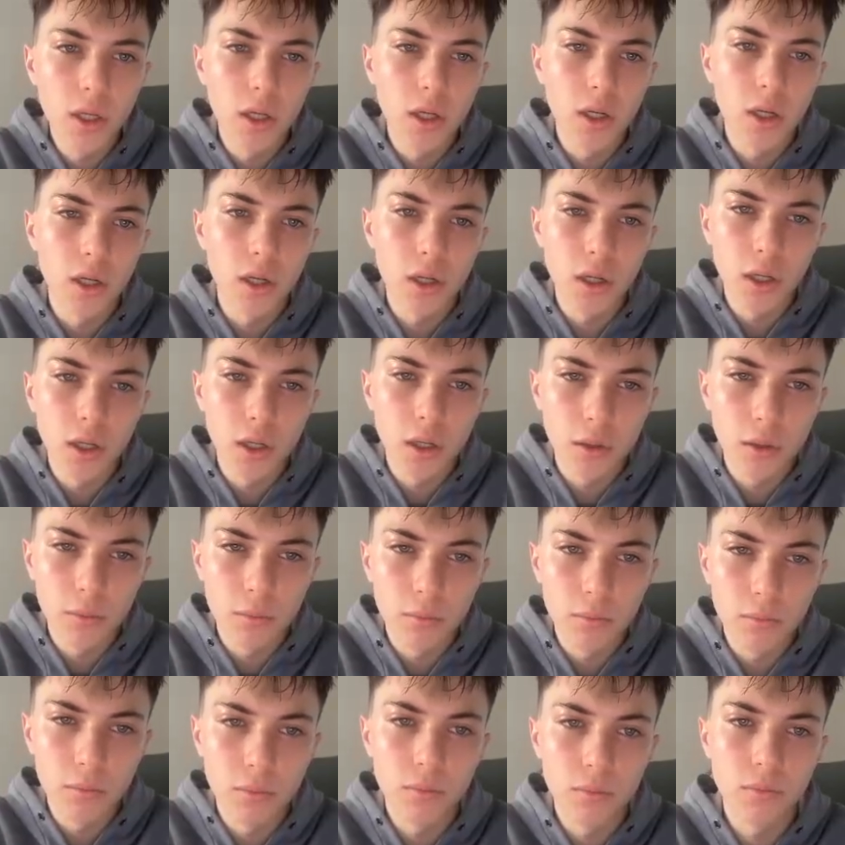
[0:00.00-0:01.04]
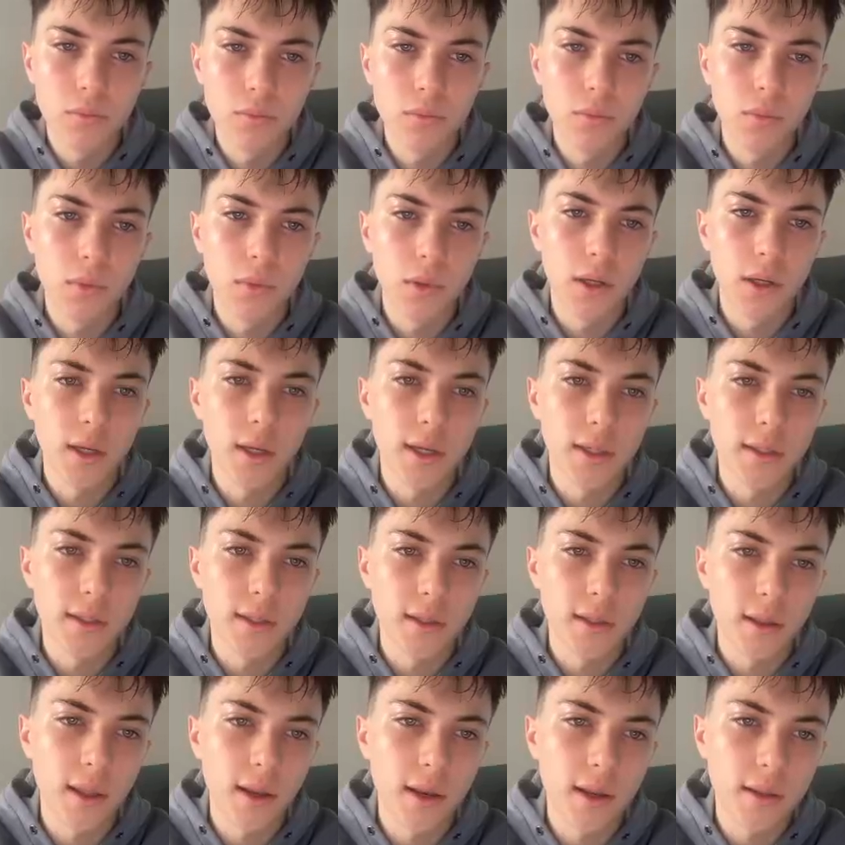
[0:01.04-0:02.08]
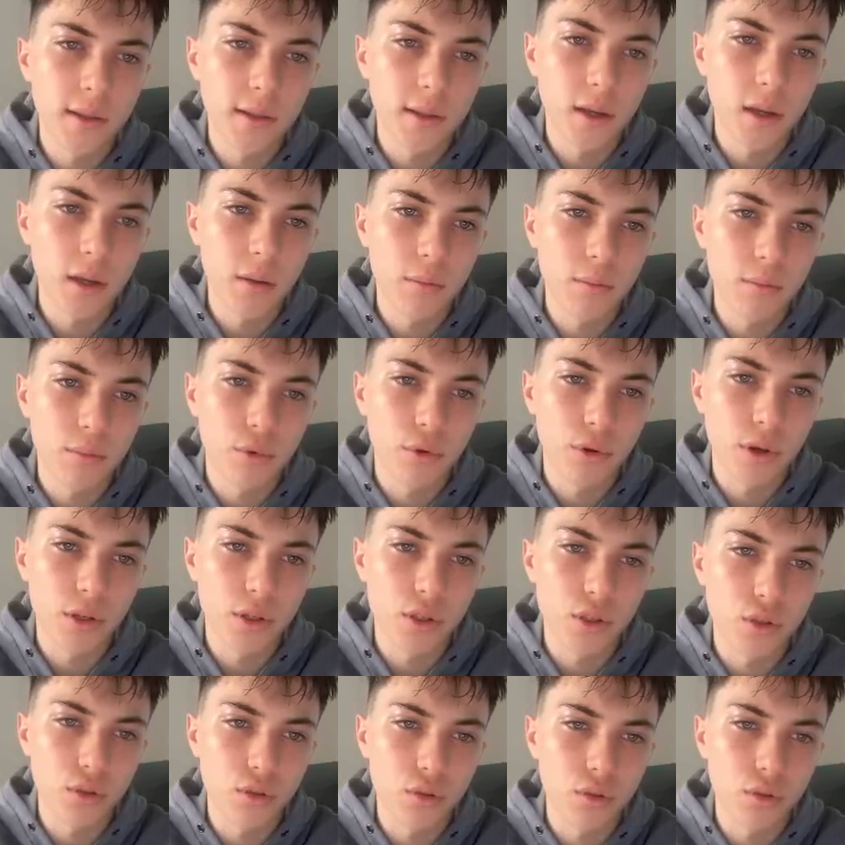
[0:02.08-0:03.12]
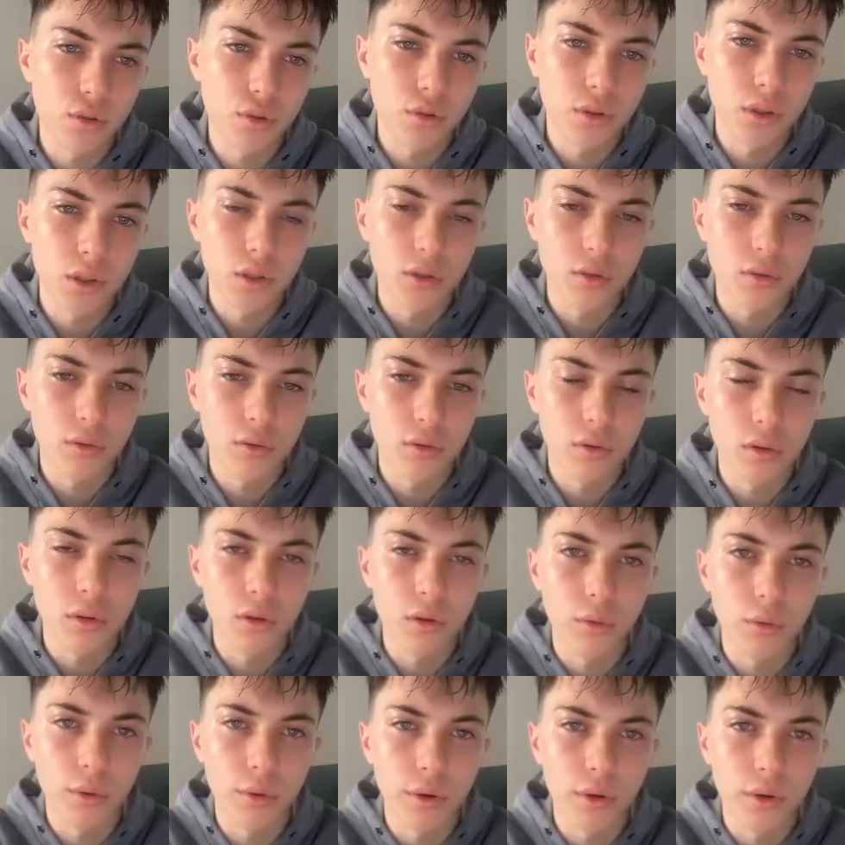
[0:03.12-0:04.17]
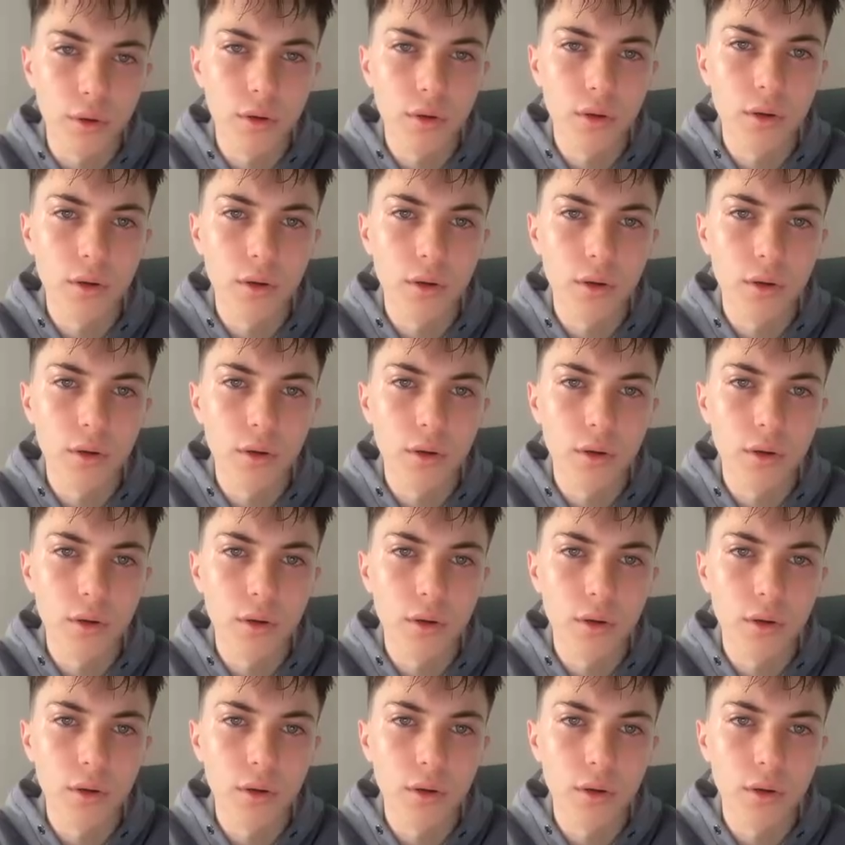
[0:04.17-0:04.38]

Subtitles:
And at any time price should continue lower.